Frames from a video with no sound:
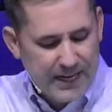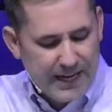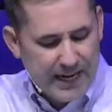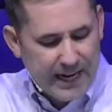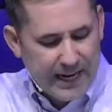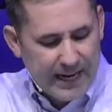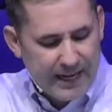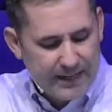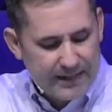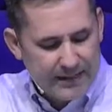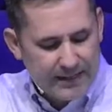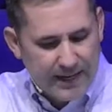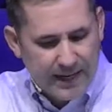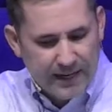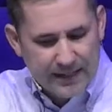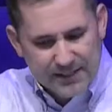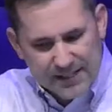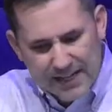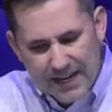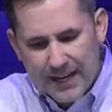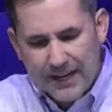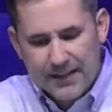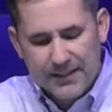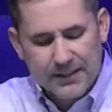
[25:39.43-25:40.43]
And
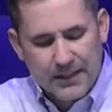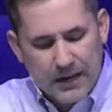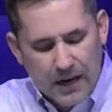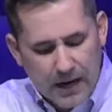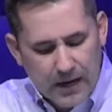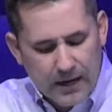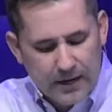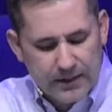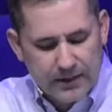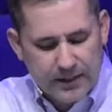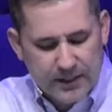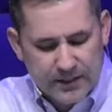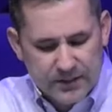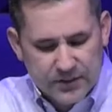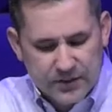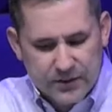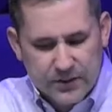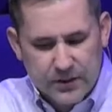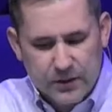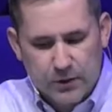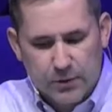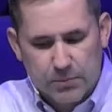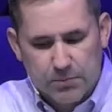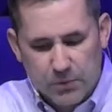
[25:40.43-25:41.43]
yet God is
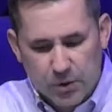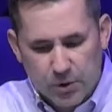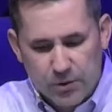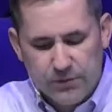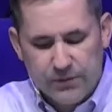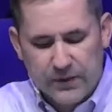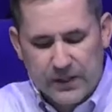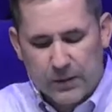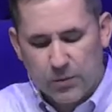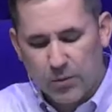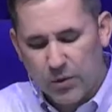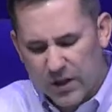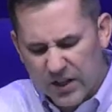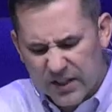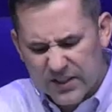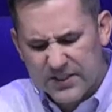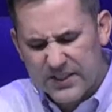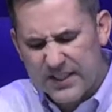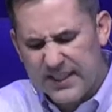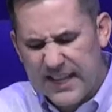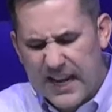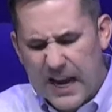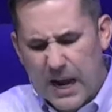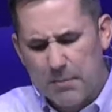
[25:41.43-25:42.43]
still moving. We're going to
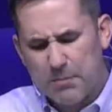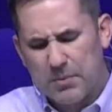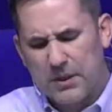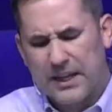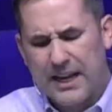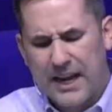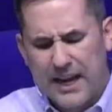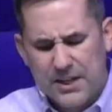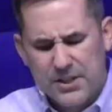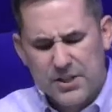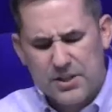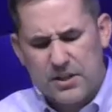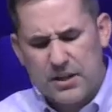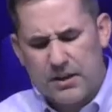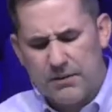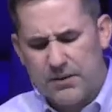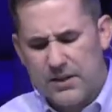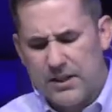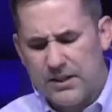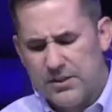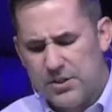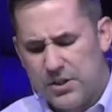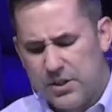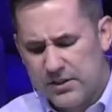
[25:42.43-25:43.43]
see the application of it
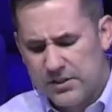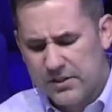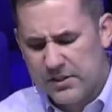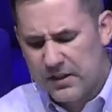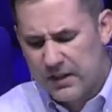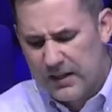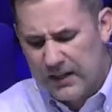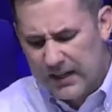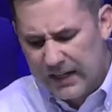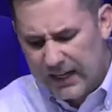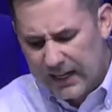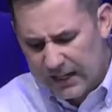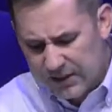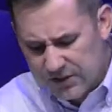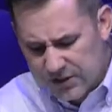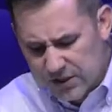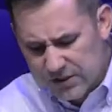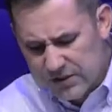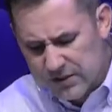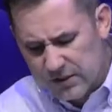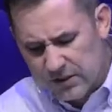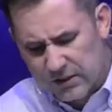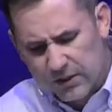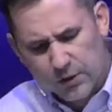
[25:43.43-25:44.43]
in
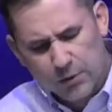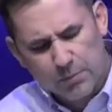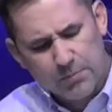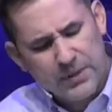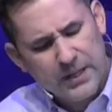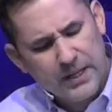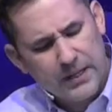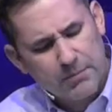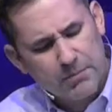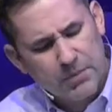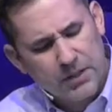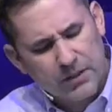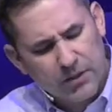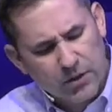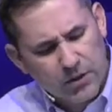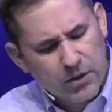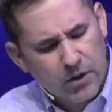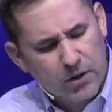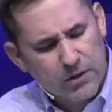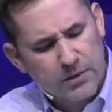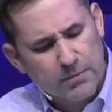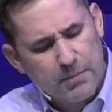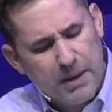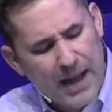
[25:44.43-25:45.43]
just a little bit. But look
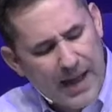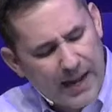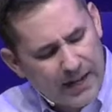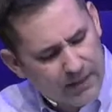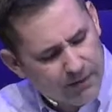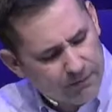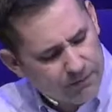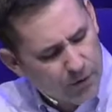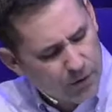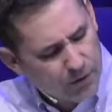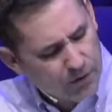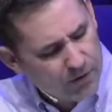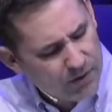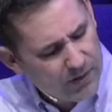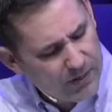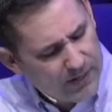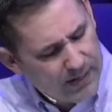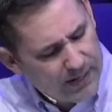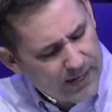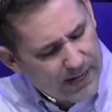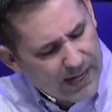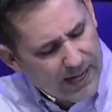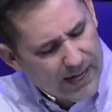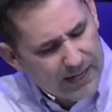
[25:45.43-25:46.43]
on the back of your
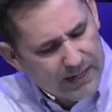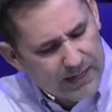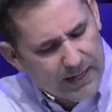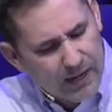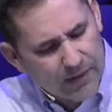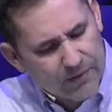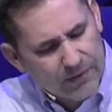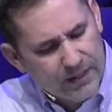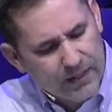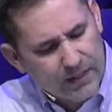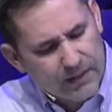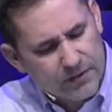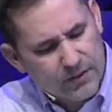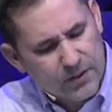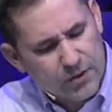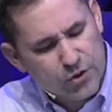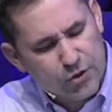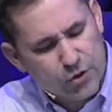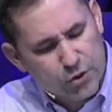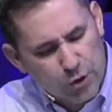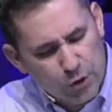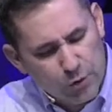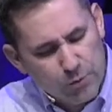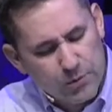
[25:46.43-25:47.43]
handout there,
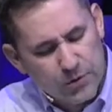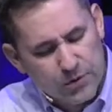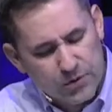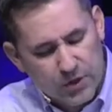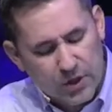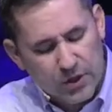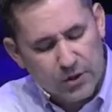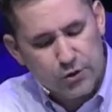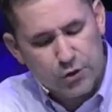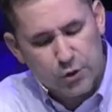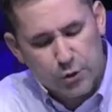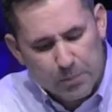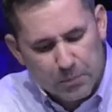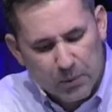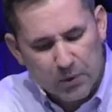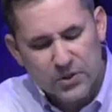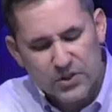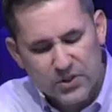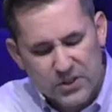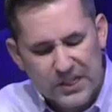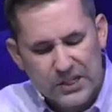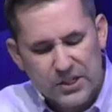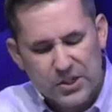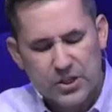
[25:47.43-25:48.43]
the
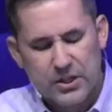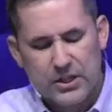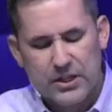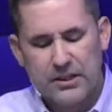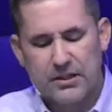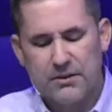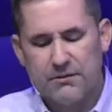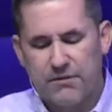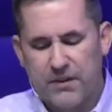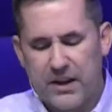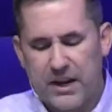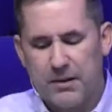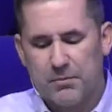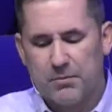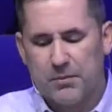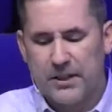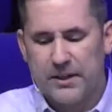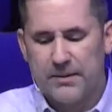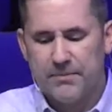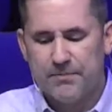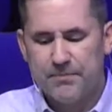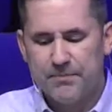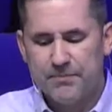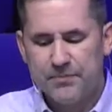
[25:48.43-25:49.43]
superstition in the family.